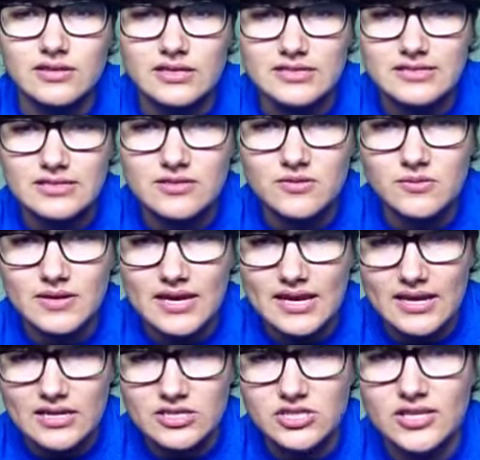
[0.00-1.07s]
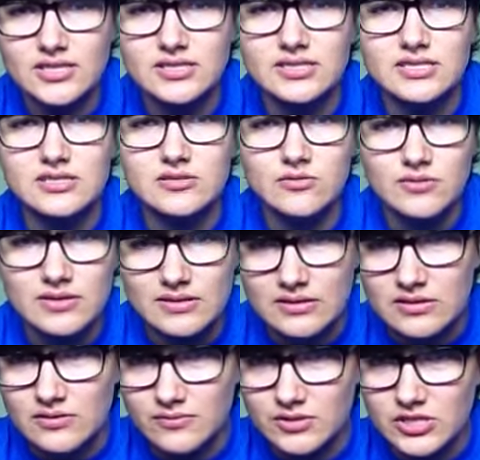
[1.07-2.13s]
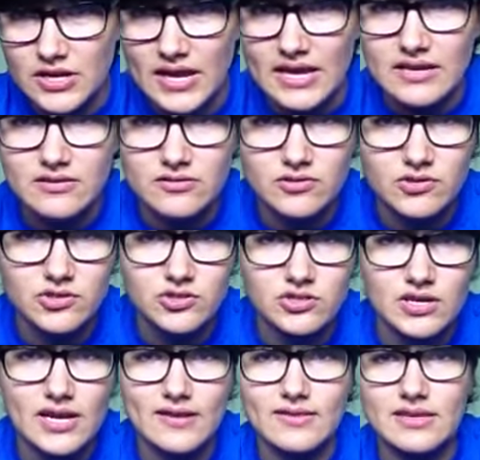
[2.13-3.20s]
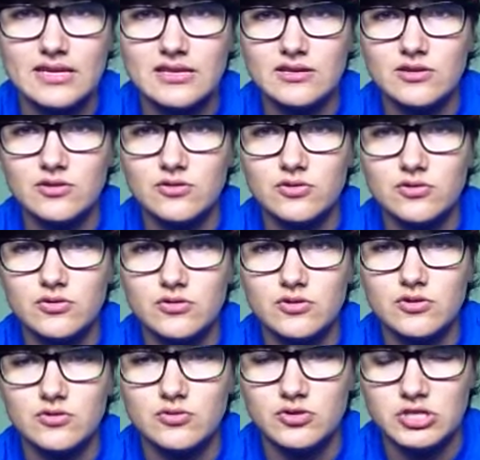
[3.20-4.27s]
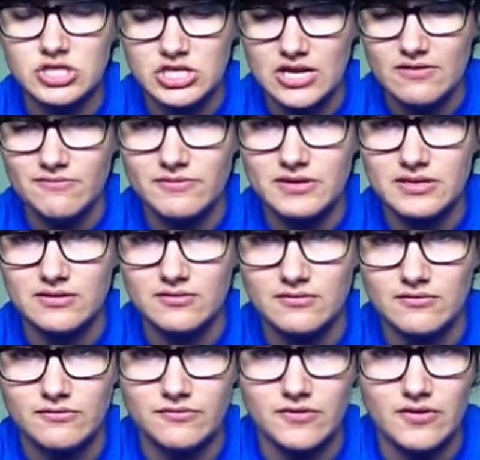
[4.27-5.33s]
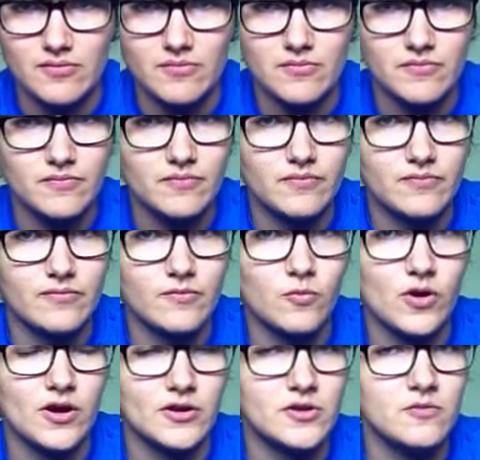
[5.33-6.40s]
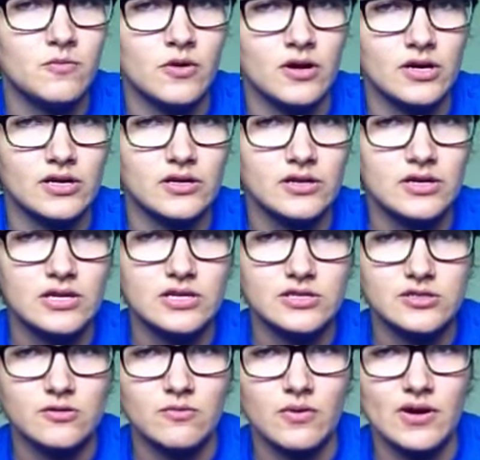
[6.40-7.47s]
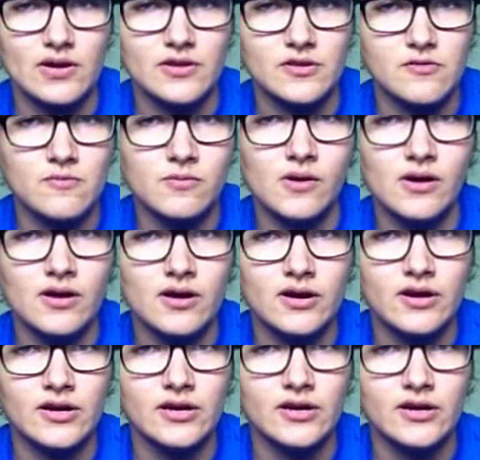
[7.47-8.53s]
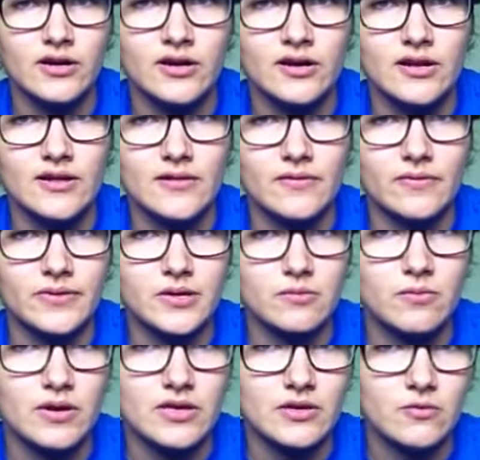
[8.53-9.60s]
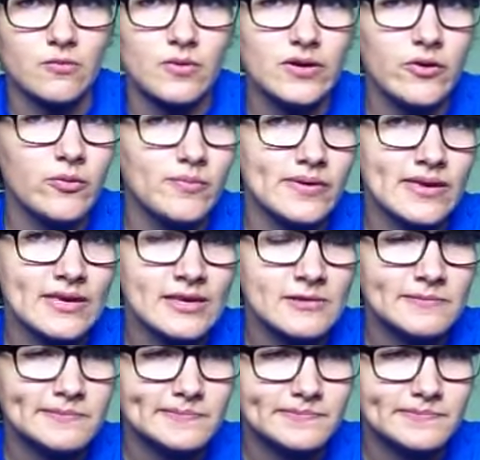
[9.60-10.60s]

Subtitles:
as you get adjusted to it, you change, and then you shift from where you were to where you are to what you will be.